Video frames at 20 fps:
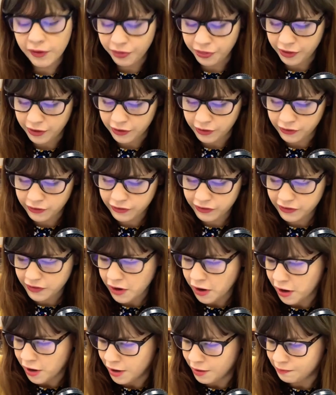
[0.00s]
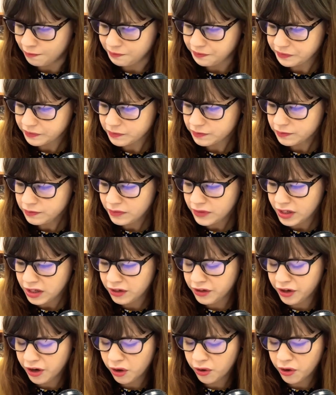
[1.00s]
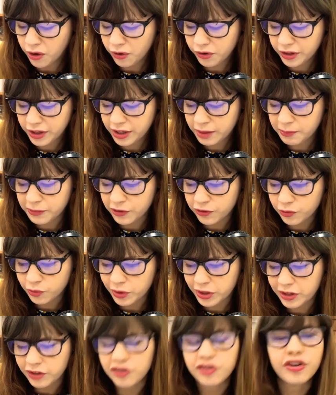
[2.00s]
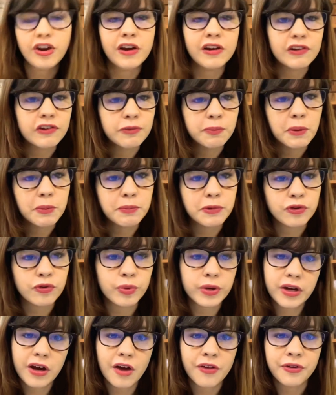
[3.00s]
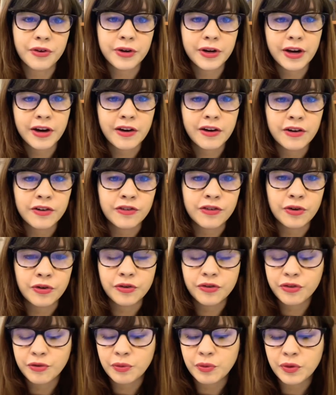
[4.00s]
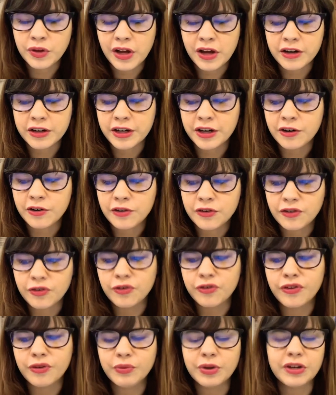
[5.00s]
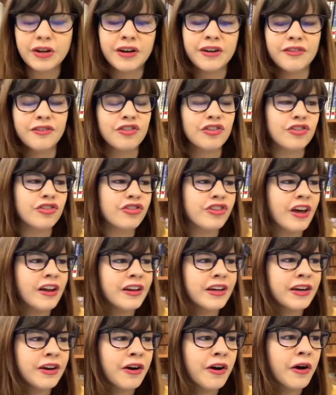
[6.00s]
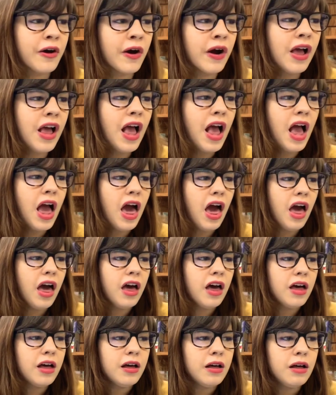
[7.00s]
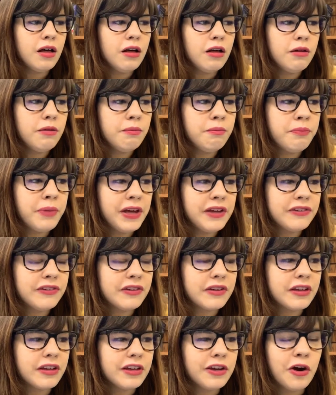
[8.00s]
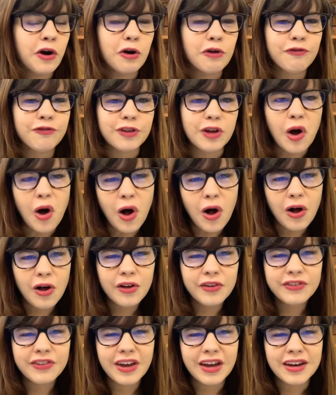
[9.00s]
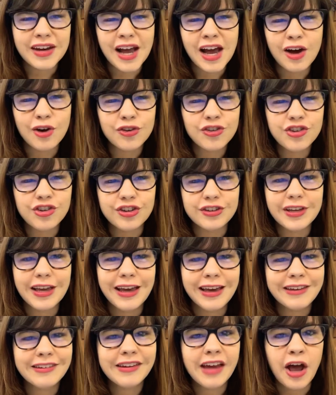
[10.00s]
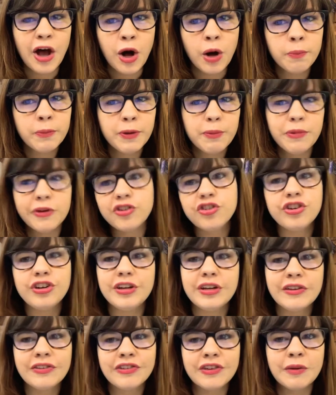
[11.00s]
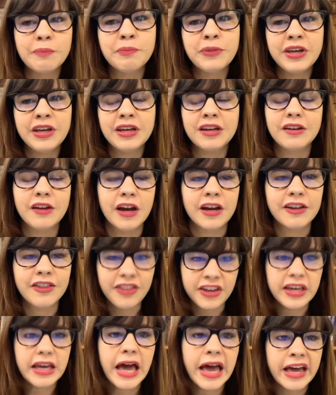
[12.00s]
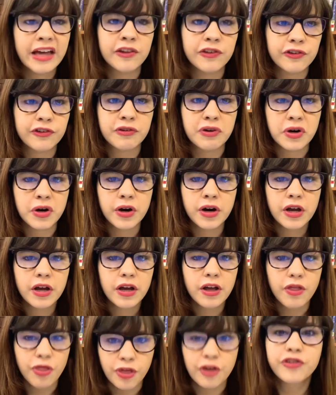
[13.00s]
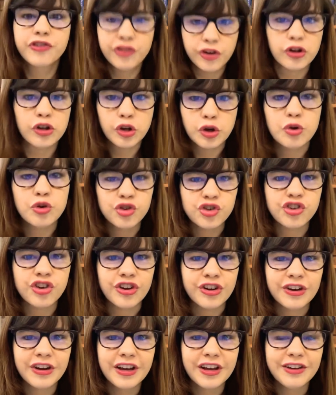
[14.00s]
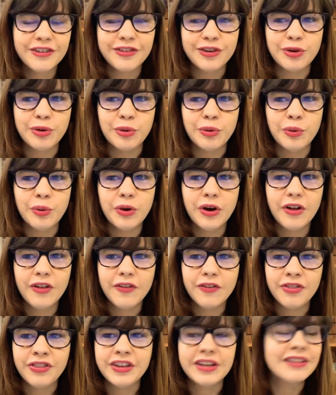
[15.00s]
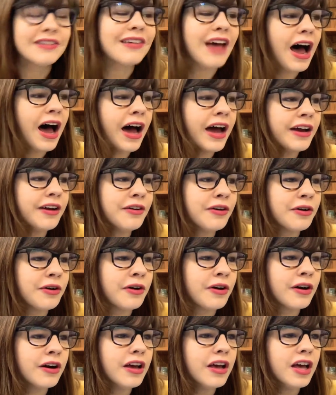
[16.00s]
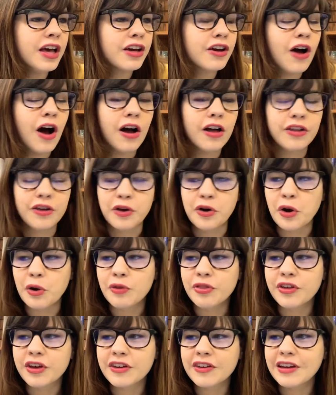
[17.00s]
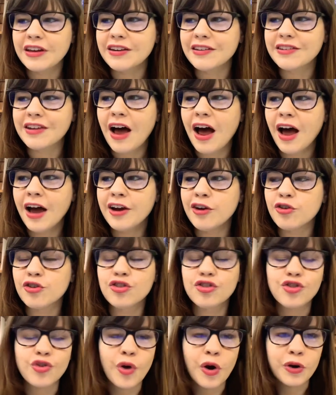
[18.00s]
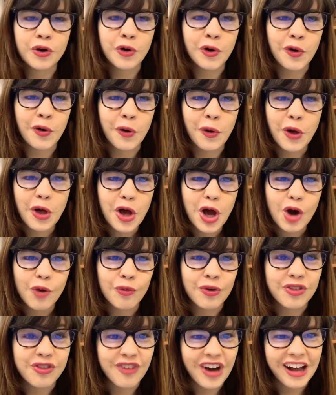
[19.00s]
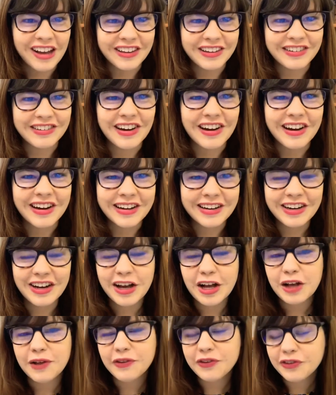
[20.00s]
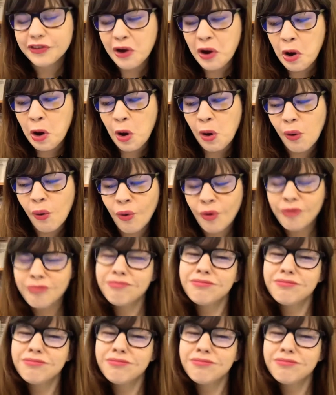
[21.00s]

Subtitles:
this. Not only between Jace, but between other characters. There were a lot of characters that were kind of just telling her basically her flaws and how she can't help, but she ends up being like the answer, the solution to the entire, the entire struggle with Valentine. So,